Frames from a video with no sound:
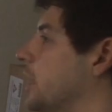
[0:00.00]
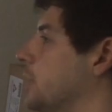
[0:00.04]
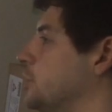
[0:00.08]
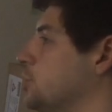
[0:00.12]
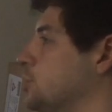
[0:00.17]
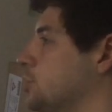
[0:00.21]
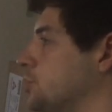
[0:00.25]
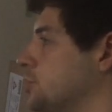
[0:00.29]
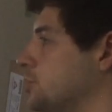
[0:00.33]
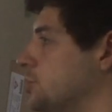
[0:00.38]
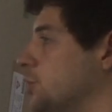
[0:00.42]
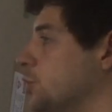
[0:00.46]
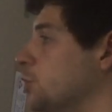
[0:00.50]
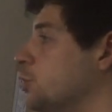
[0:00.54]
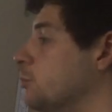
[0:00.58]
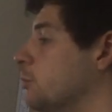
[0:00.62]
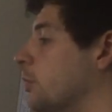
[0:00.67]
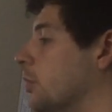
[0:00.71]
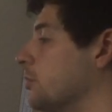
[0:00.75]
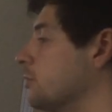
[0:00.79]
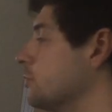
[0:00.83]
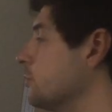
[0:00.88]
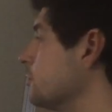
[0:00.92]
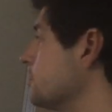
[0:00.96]
just two
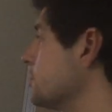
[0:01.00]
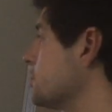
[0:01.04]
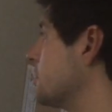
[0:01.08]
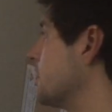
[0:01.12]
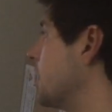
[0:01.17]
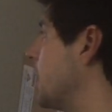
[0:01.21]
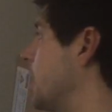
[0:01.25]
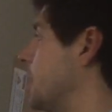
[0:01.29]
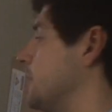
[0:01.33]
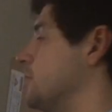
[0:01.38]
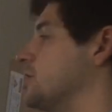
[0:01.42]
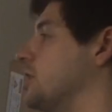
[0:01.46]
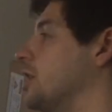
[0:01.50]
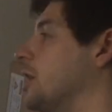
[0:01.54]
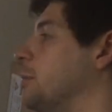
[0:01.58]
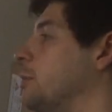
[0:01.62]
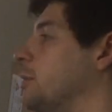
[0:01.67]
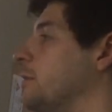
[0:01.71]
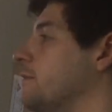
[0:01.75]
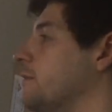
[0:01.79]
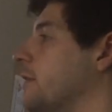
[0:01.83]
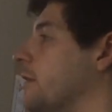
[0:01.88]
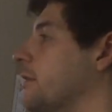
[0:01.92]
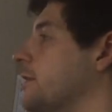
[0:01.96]
models to
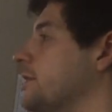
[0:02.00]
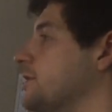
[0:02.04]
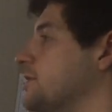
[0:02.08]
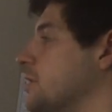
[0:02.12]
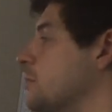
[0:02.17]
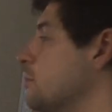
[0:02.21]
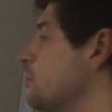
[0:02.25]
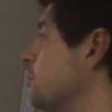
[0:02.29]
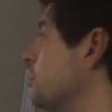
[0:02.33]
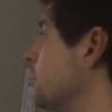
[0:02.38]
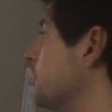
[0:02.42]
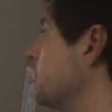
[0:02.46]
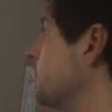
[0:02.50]
keep it very simple.